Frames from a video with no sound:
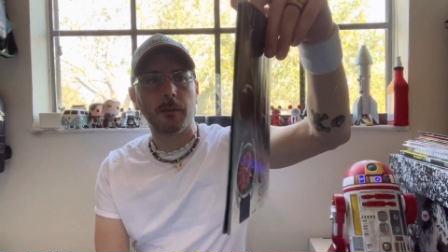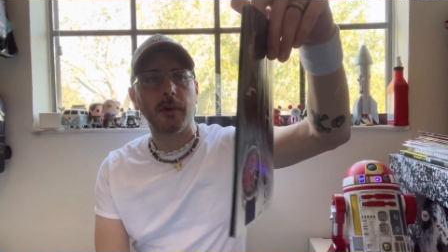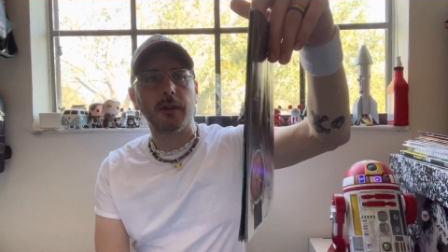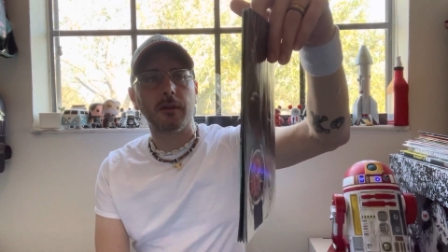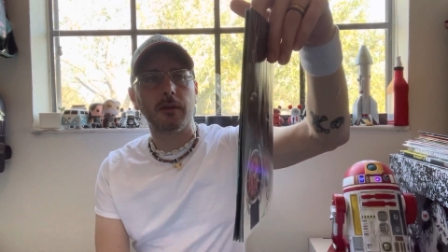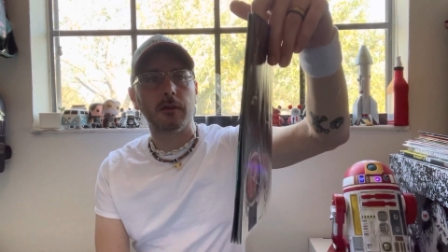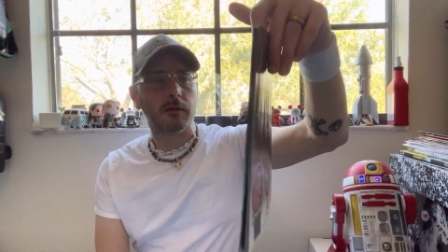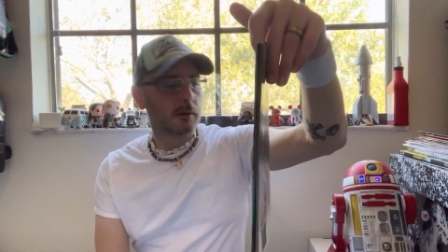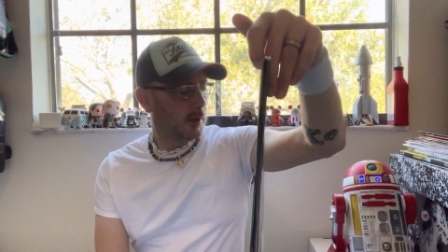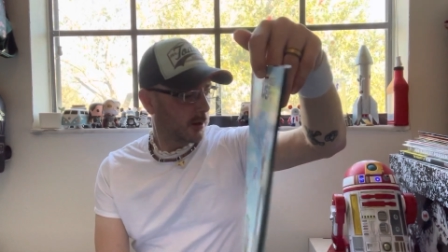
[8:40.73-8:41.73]
But
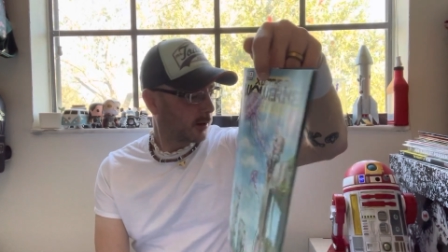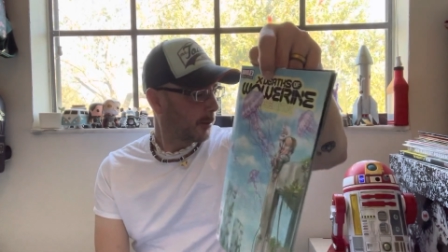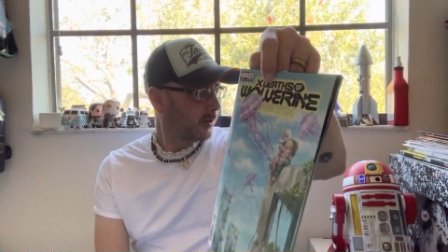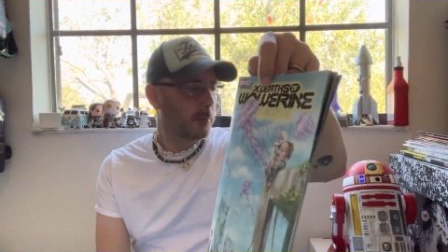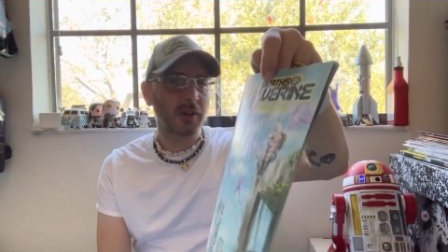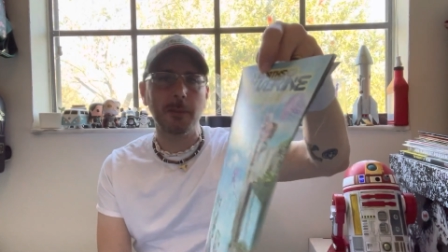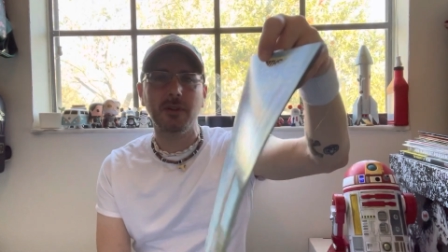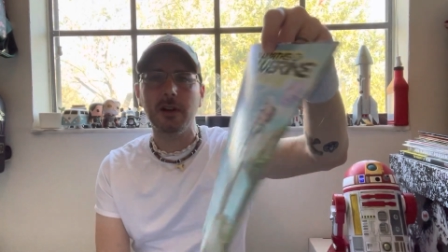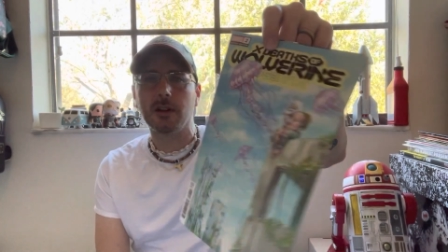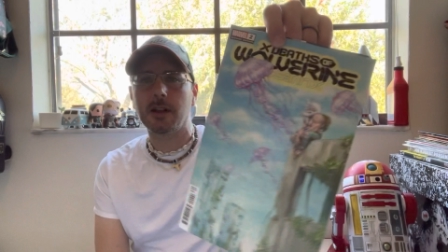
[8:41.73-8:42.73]
yeah, I mean,
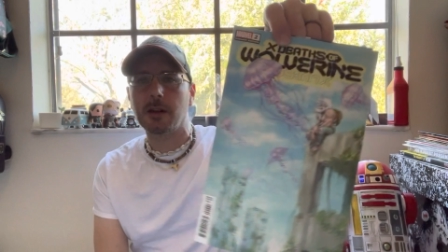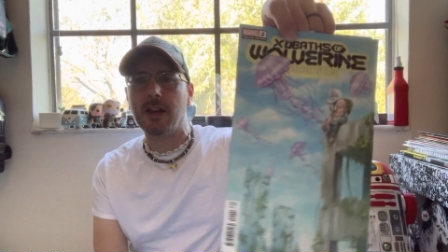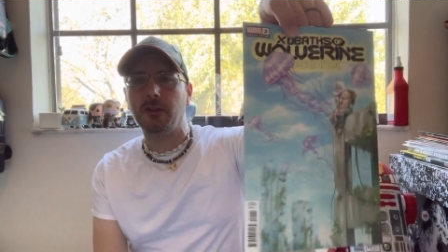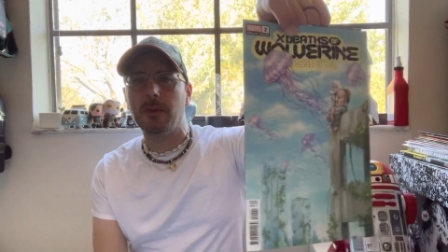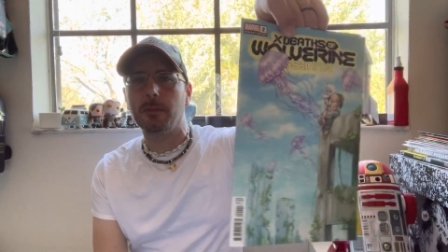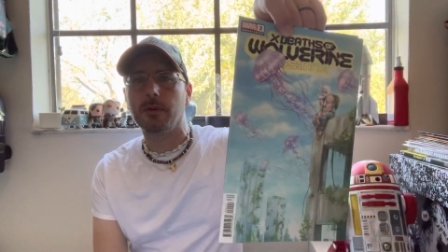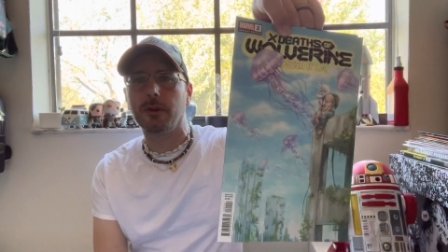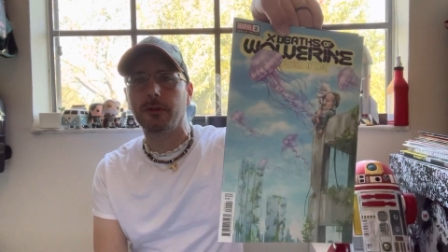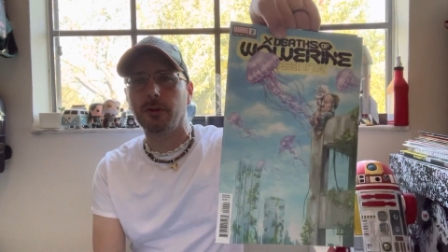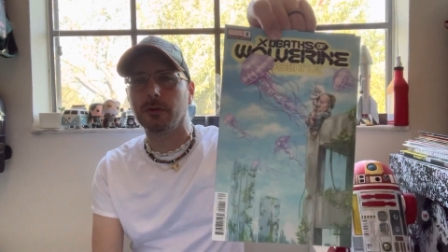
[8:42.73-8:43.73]
sometimes, yeah, like X-Men
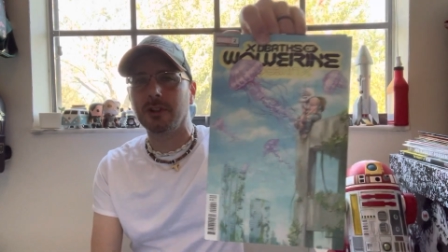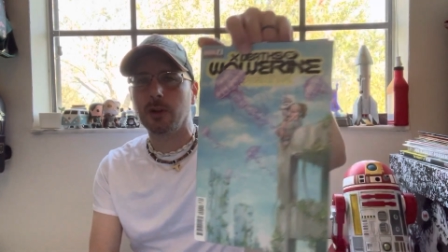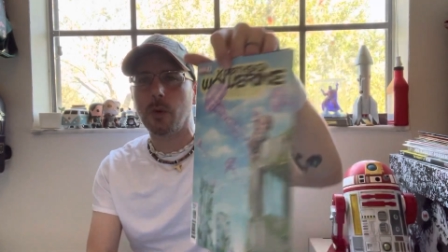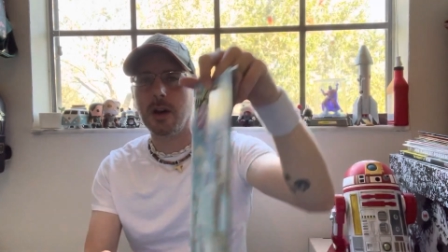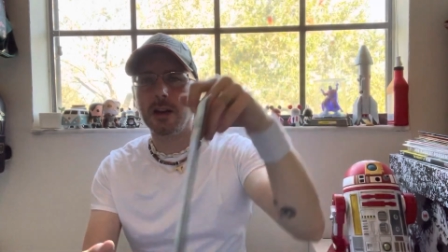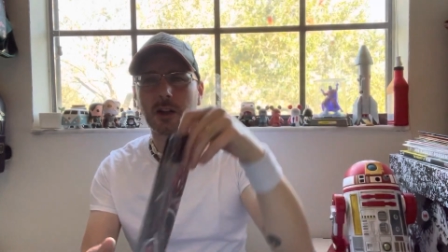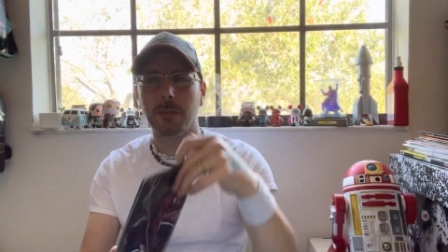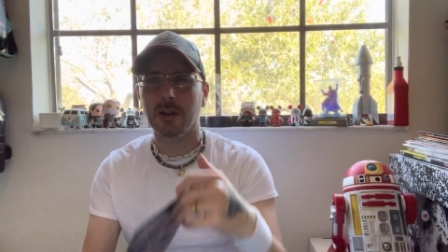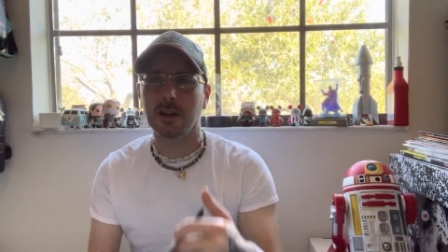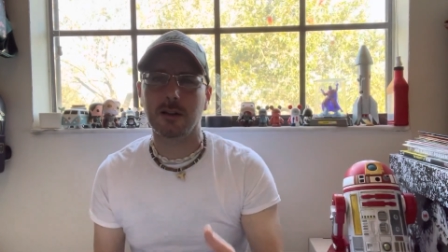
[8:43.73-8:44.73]
books, you don't really quite, it
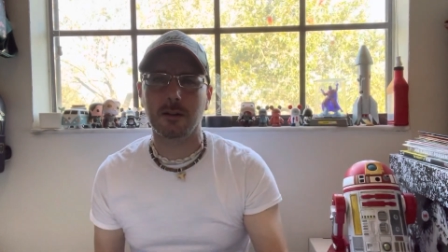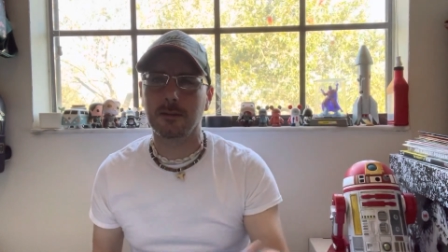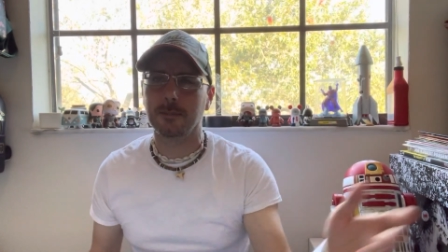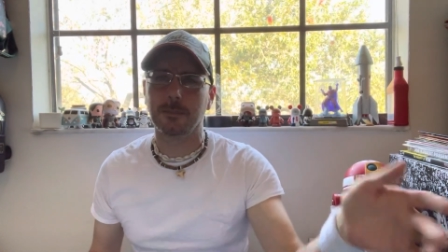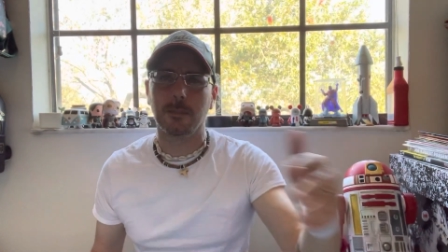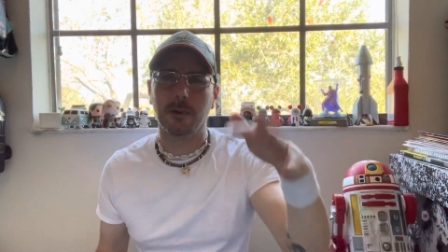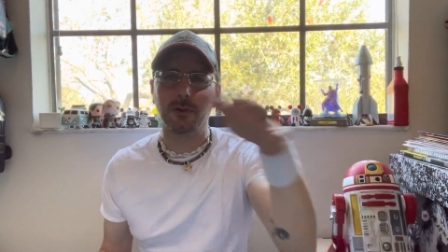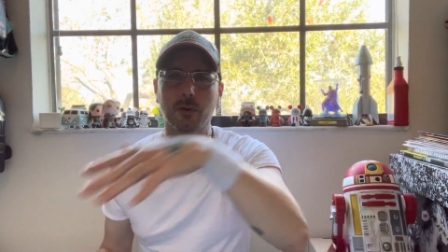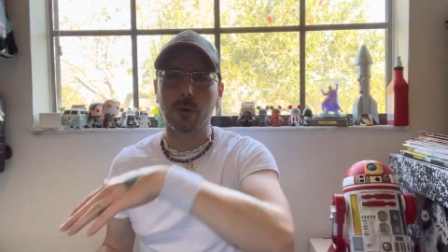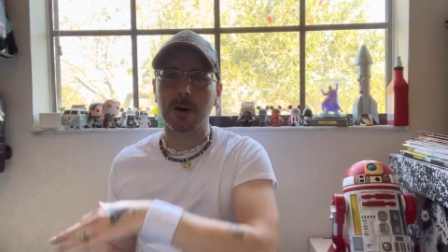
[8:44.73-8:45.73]
could be like a
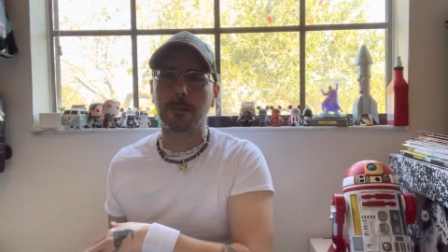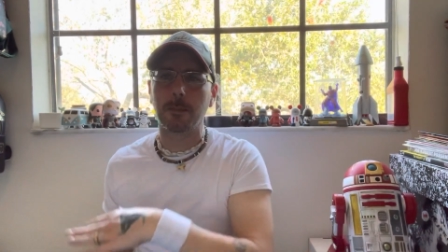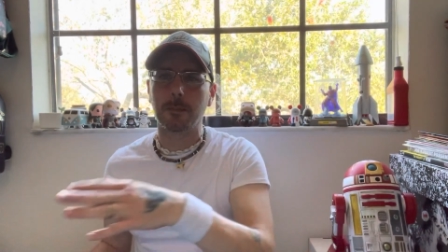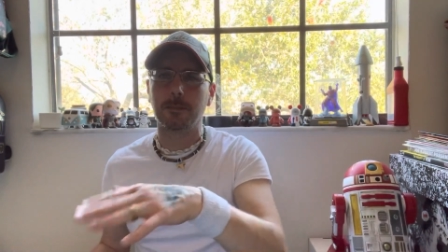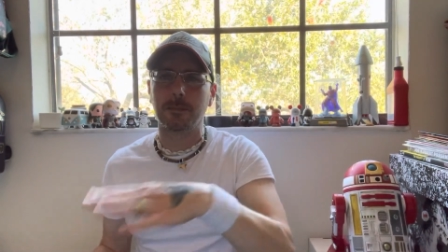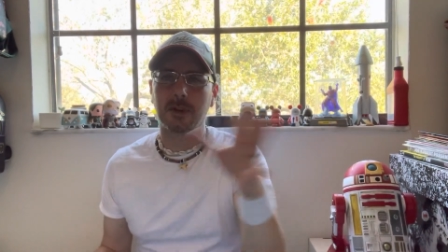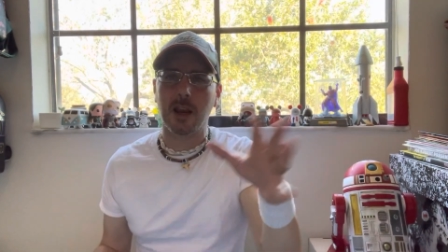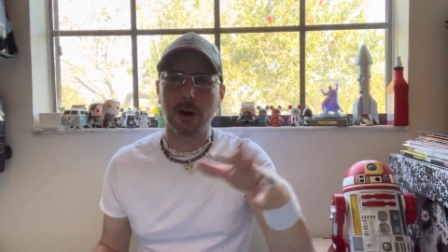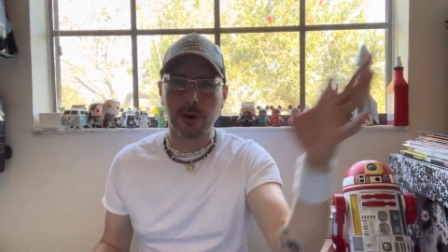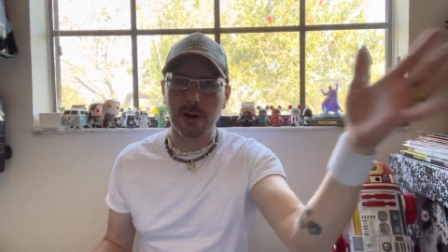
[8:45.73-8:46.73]
story
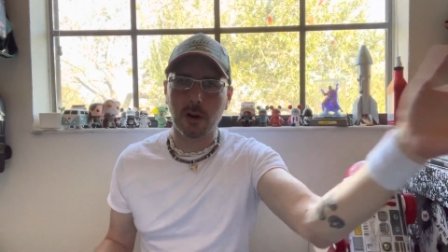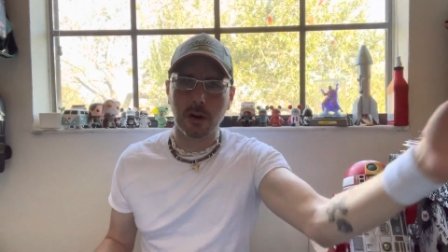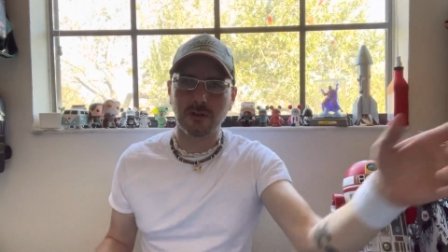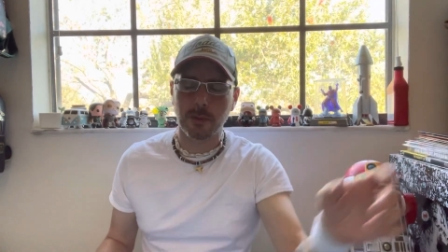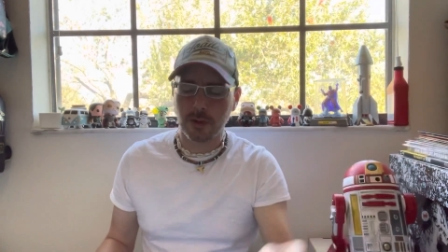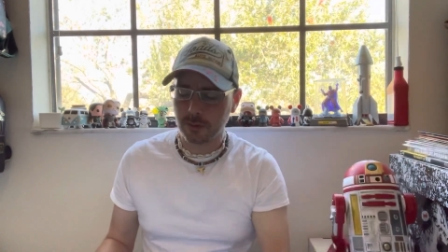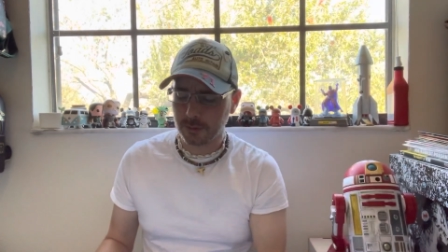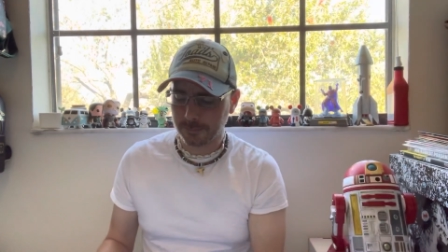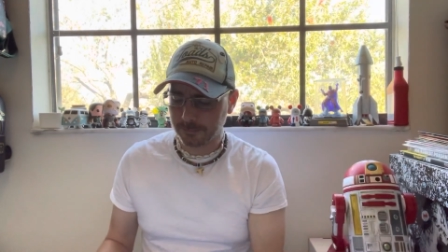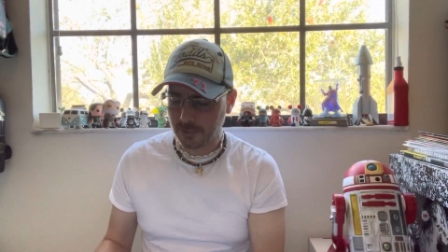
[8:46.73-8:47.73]
carrying on from
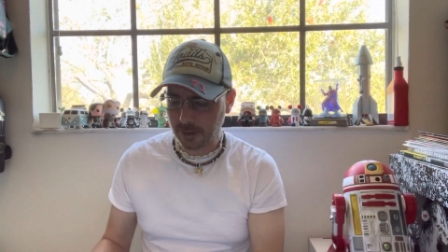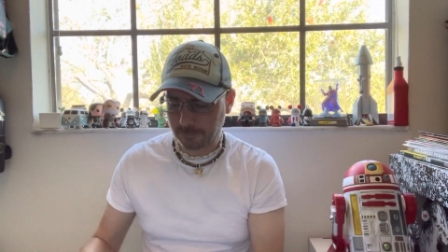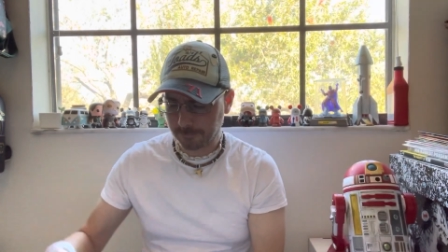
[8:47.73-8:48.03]
their like,